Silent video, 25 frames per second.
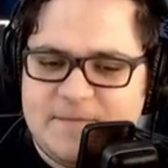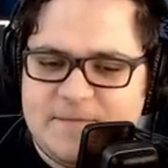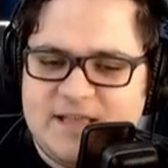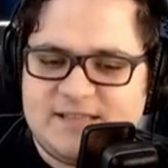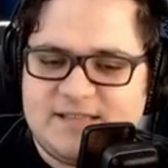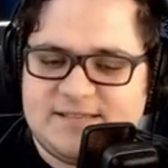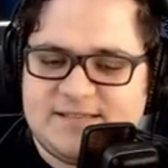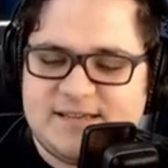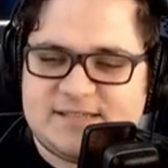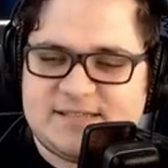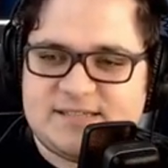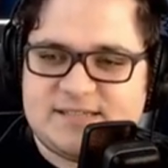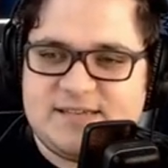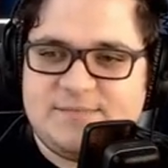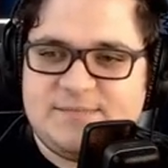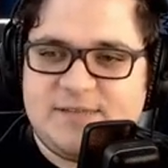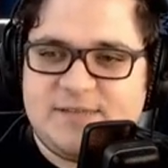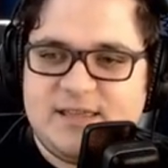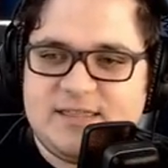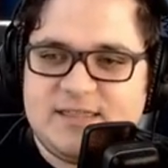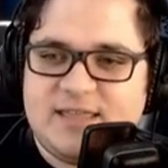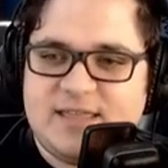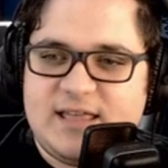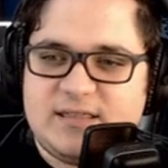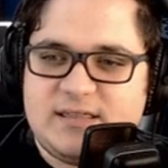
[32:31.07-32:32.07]
it does seem
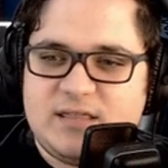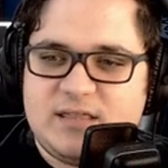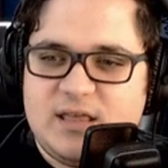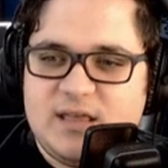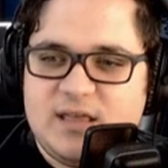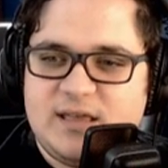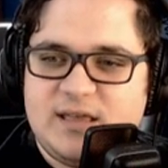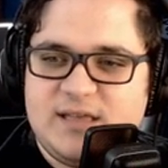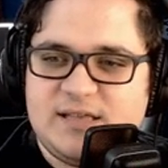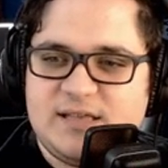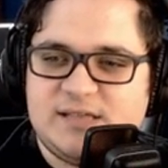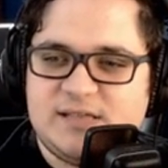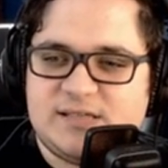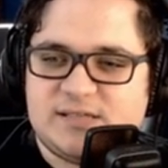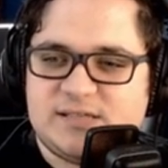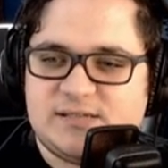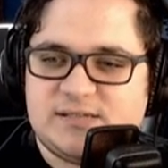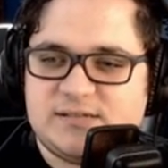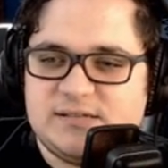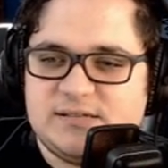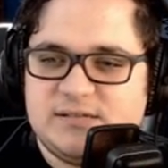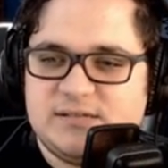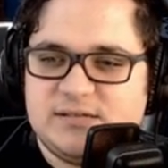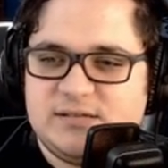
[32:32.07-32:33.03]
like that thing is